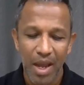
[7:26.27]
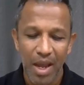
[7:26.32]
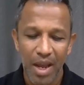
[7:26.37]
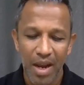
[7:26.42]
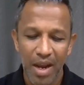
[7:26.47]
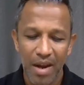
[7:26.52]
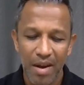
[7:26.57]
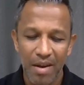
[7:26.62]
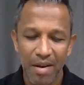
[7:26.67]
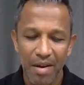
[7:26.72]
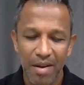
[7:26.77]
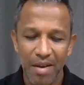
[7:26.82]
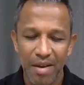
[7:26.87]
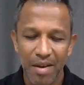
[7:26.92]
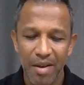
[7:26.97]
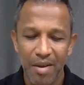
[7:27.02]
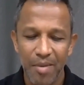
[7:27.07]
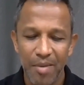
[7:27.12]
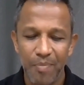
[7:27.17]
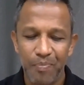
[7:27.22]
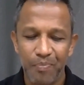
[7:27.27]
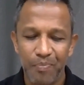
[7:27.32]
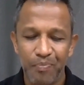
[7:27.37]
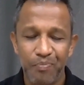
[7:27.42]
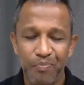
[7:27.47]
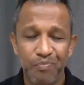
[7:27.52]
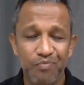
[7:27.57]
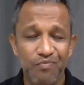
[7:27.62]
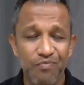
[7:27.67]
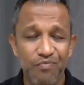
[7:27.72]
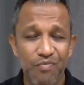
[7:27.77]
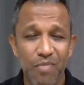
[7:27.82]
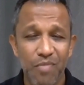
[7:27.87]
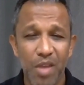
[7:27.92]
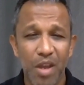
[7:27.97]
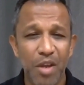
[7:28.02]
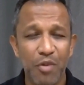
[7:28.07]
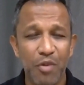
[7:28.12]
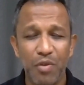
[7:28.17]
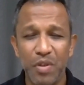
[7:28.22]
And
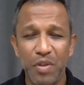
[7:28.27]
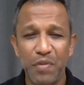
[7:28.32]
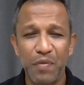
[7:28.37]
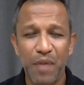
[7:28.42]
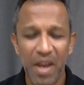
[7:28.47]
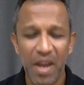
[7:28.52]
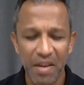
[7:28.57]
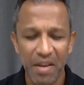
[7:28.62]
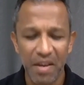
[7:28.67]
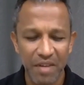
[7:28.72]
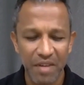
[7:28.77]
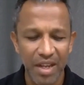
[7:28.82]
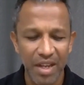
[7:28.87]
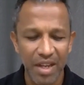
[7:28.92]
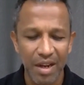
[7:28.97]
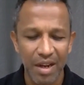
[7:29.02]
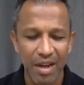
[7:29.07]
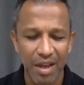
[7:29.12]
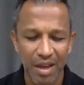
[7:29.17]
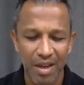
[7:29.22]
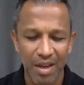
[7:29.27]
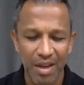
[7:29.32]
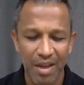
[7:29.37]
it was 5-0,